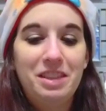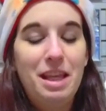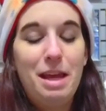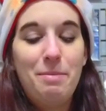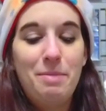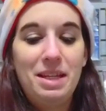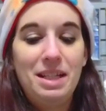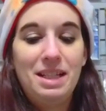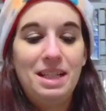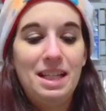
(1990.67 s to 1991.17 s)
that
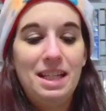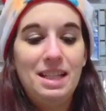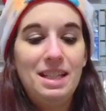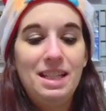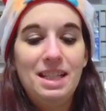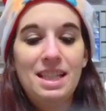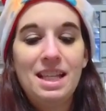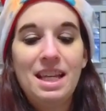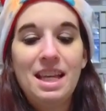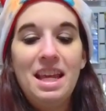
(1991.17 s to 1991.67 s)
makes
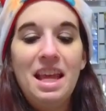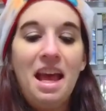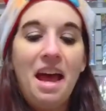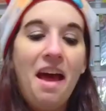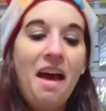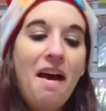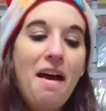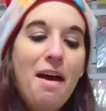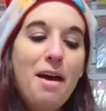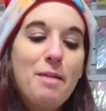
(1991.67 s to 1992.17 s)
sense.
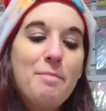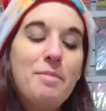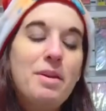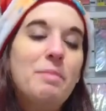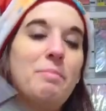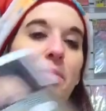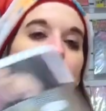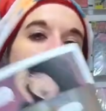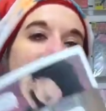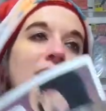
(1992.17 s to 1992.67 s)
Um,
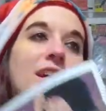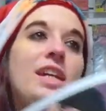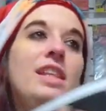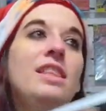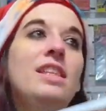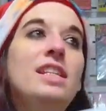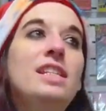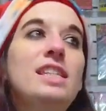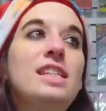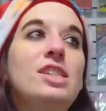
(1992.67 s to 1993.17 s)
but in
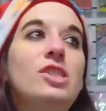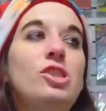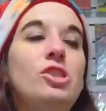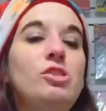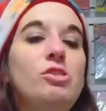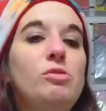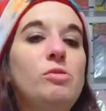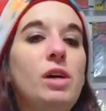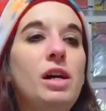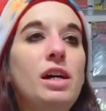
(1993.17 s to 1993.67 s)
this
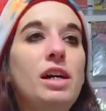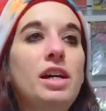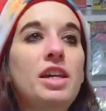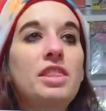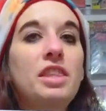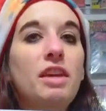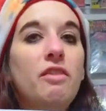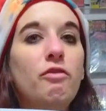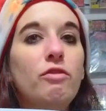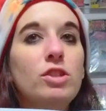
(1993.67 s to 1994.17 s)
issue, uh,
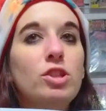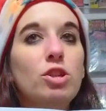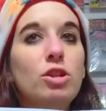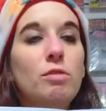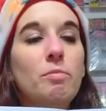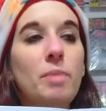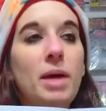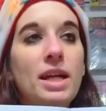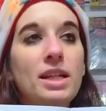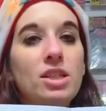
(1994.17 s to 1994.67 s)
they've
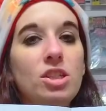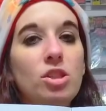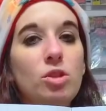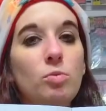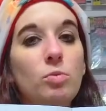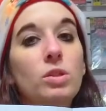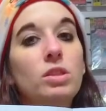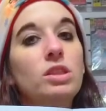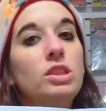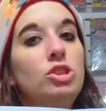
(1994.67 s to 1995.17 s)
returned back to the
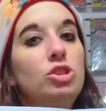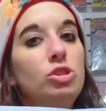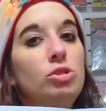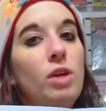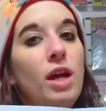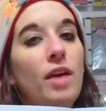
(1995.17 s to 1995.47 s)
world. They do